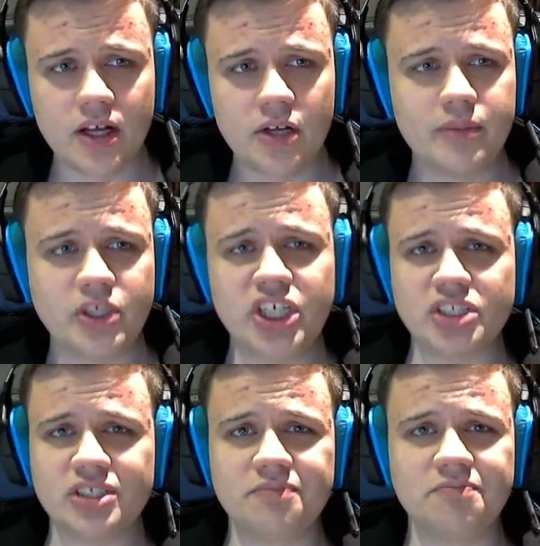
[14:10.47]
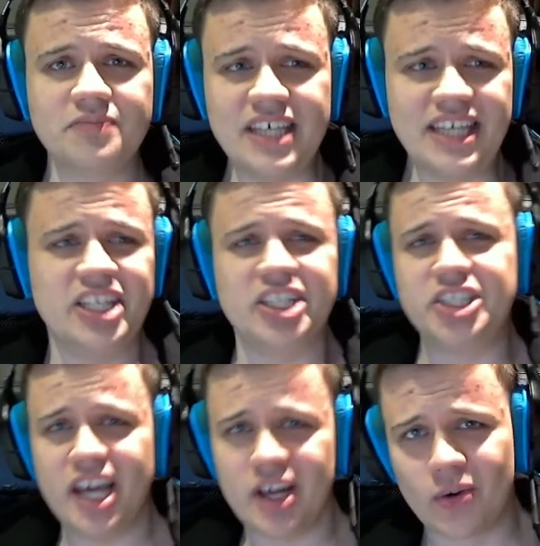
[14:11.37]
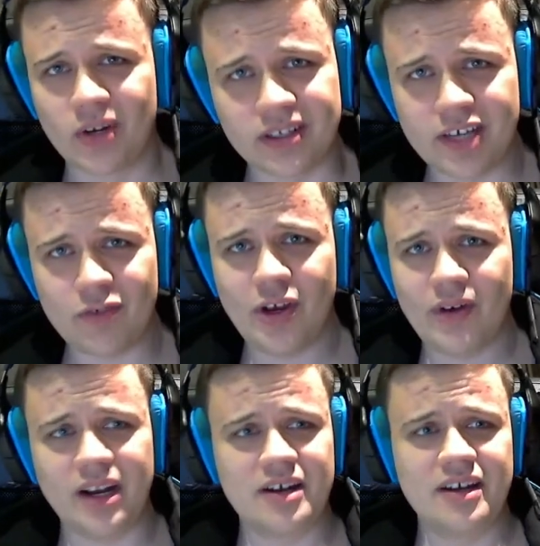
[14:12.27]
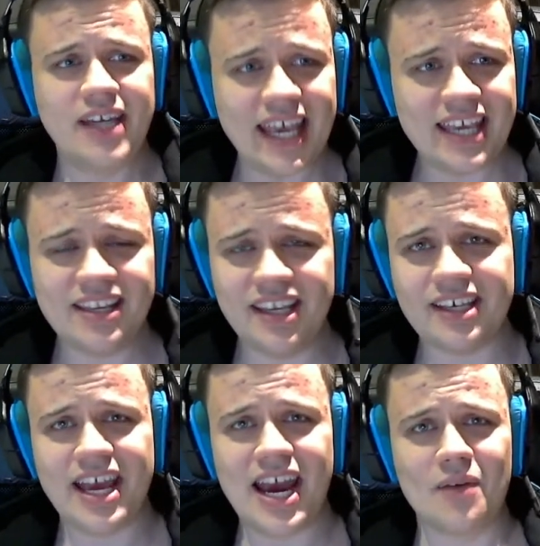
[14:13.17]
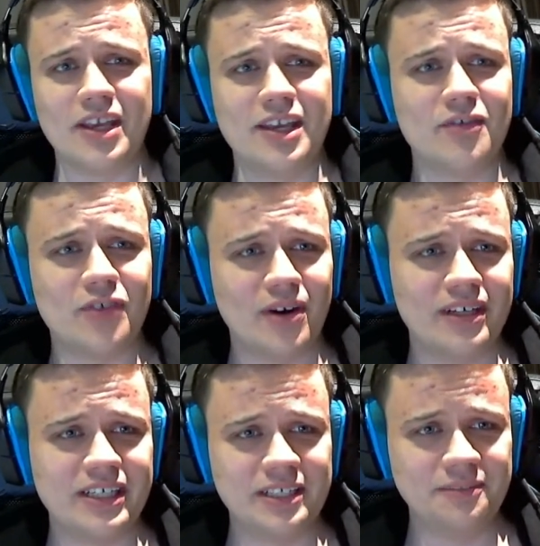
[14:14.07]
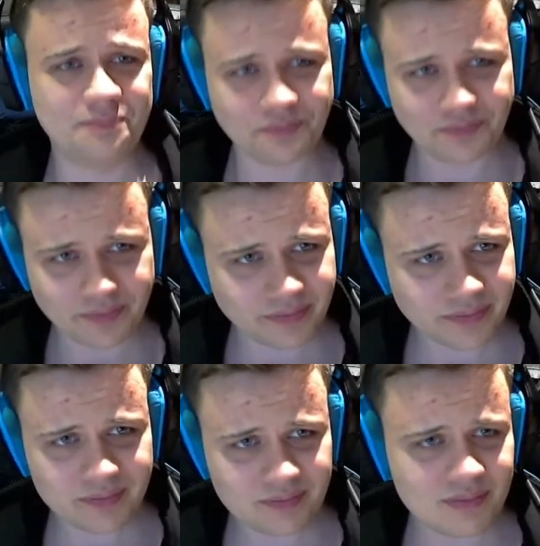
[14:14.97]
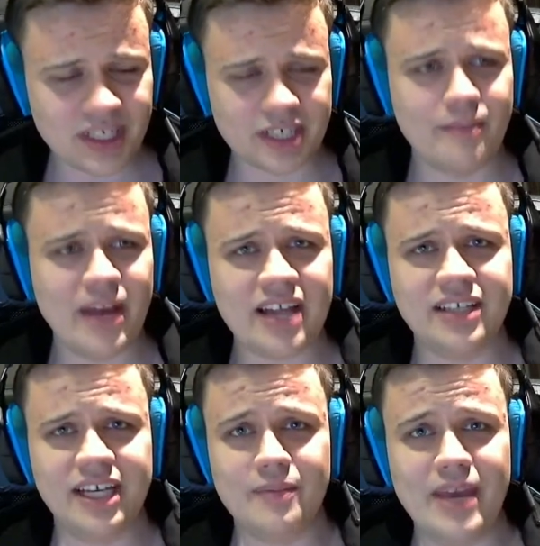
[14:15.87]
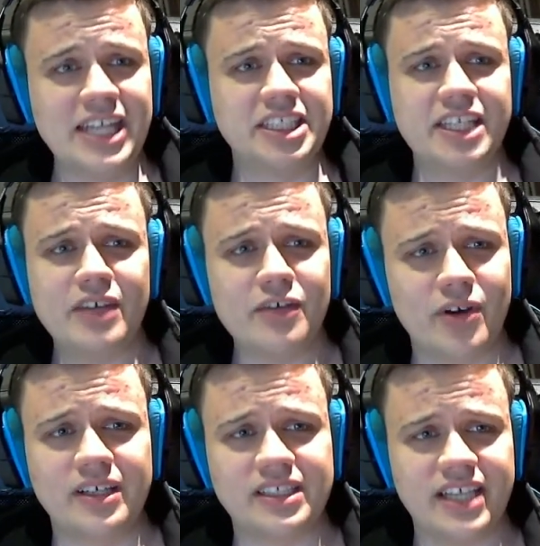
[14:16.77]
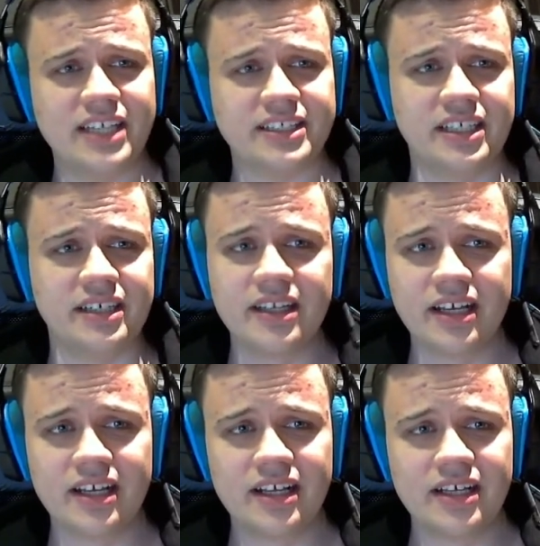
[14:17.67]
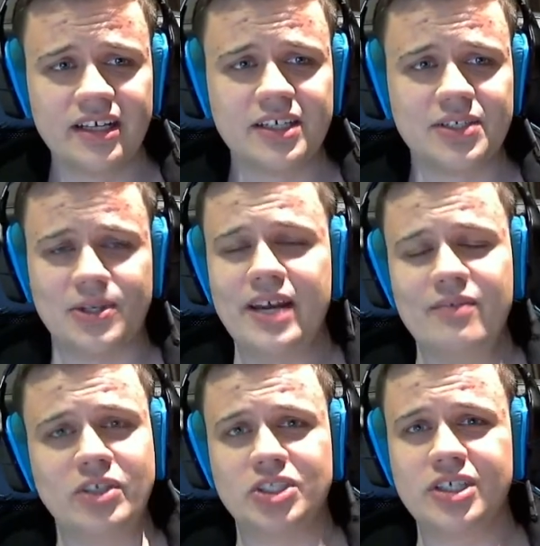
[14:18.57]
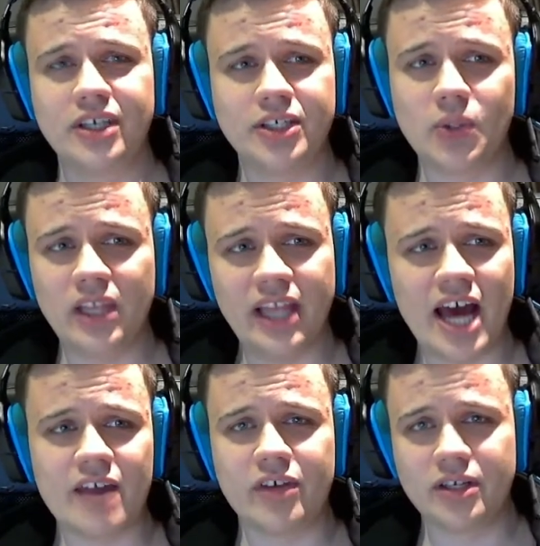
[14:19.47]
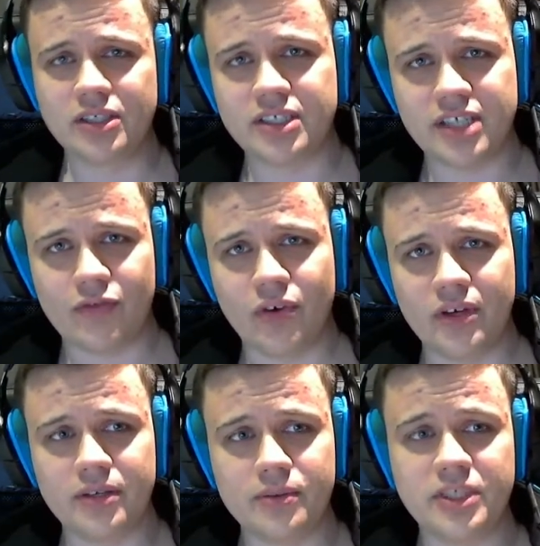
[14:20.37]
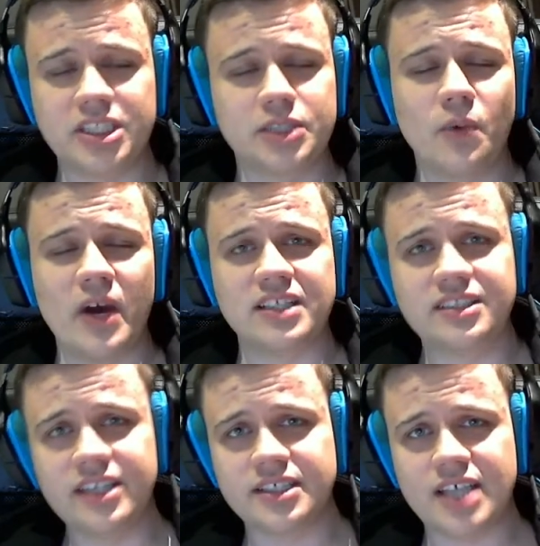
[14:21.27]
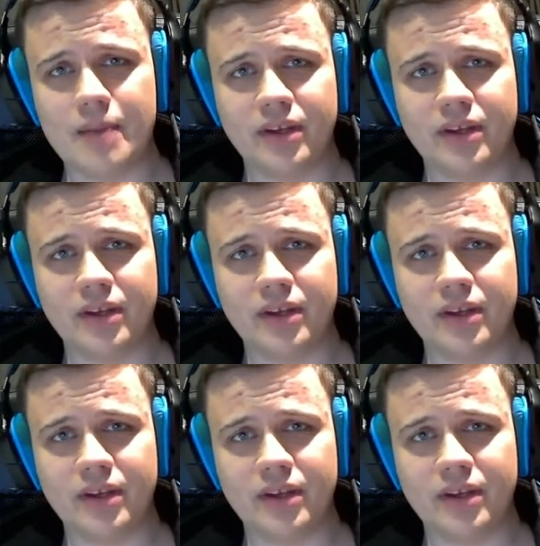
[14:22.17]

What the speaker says: But just in general, if you're an AD carry, if you're like a backline mage, even if you're an assassin, Triumph is going to do a lot of good stuff for you, which is why it's this high